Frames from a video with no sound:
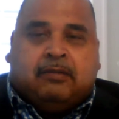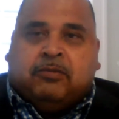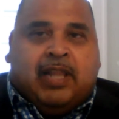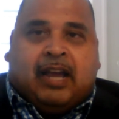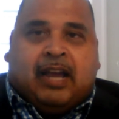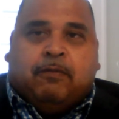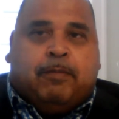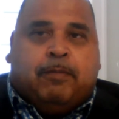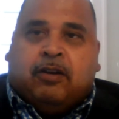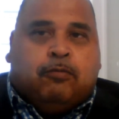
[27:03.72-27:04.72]
lack of a
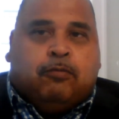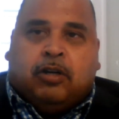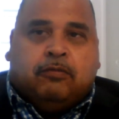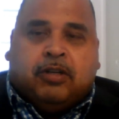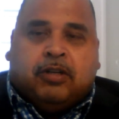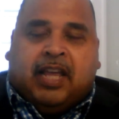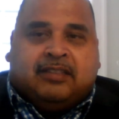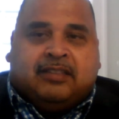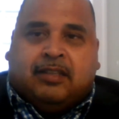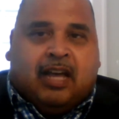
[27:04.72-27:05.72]
better word, we're
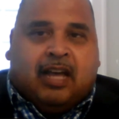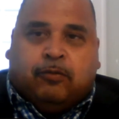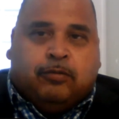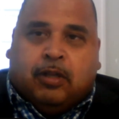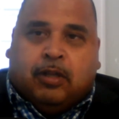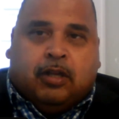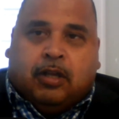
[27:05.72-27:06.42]
against the devil